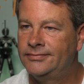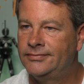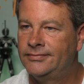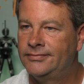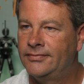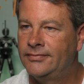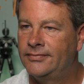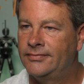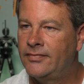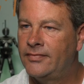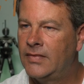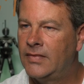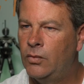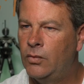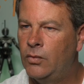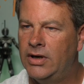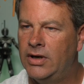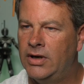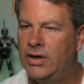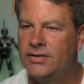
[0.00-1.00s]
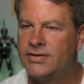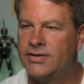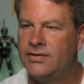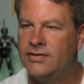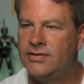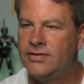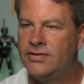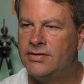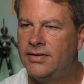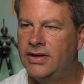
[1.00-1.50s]
What else? There's
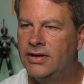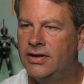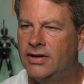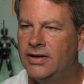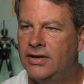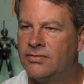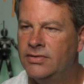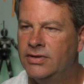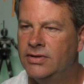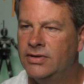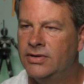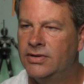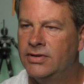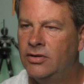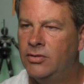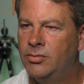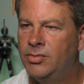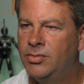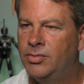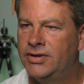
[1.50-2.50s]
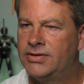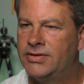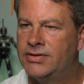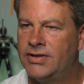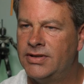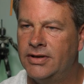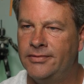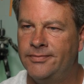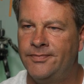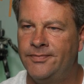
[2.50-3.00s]
nothing else really opened.
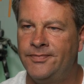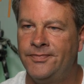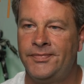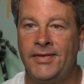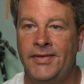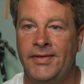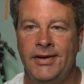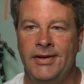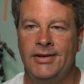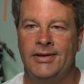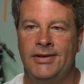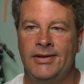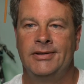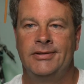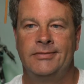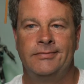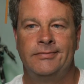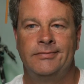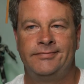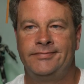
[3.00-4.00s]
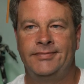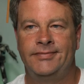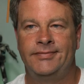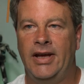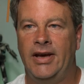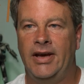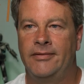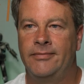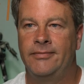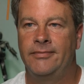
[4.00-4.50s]
So,
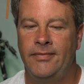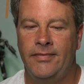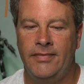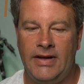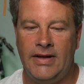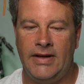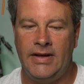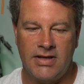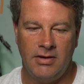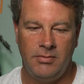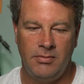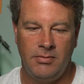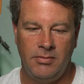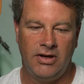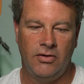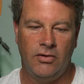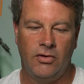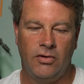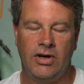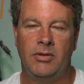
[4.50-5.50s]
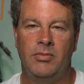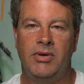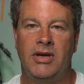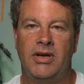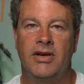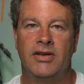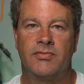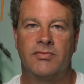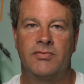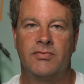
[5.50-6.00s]
yeah. That's going to be annoying
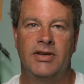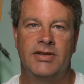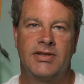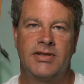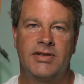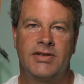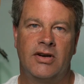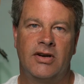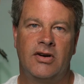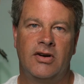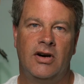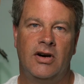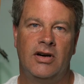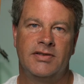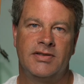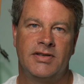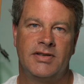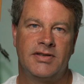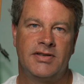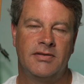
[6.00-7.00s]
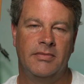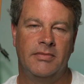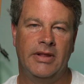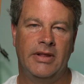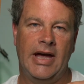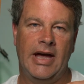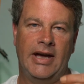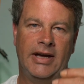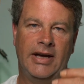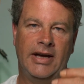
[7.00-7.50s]
because what it's going to cause is some
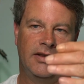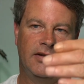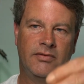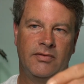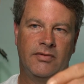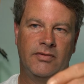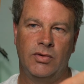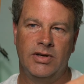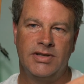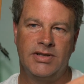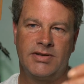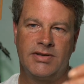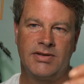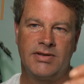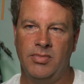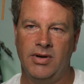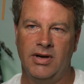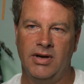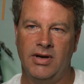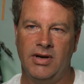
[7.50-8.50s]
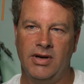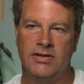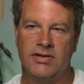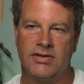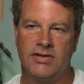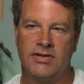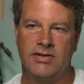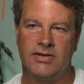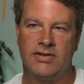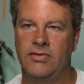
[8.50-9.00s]
lag in the voice compared to the
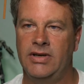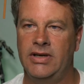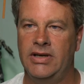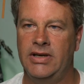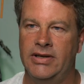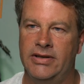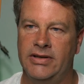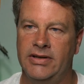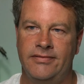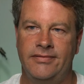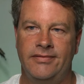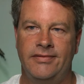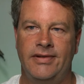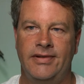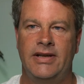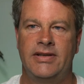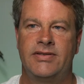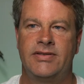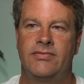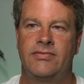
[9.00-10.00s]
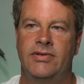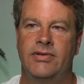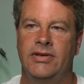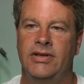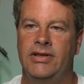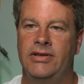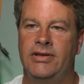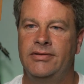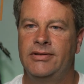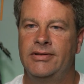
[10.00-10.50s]
screen, and that's
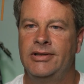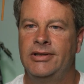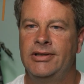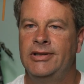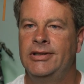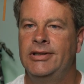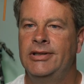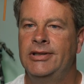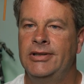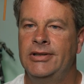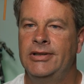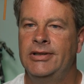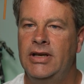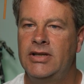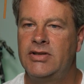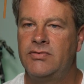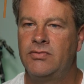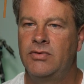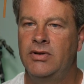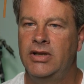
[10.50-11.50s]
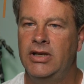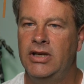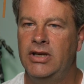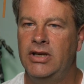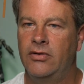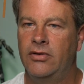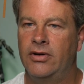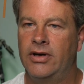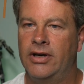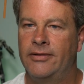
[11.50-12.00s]
really
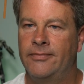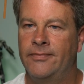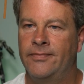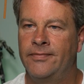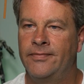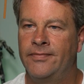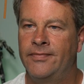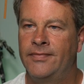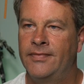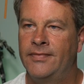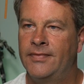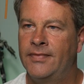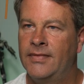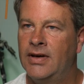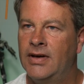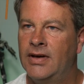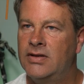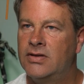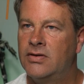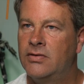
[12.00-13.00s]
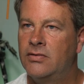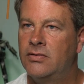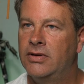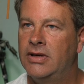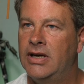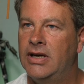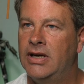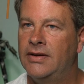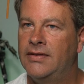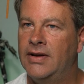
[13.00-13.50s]
annoying. I totally
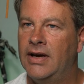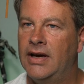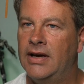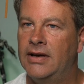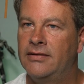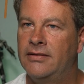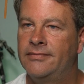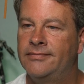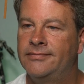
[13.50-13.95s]
get that.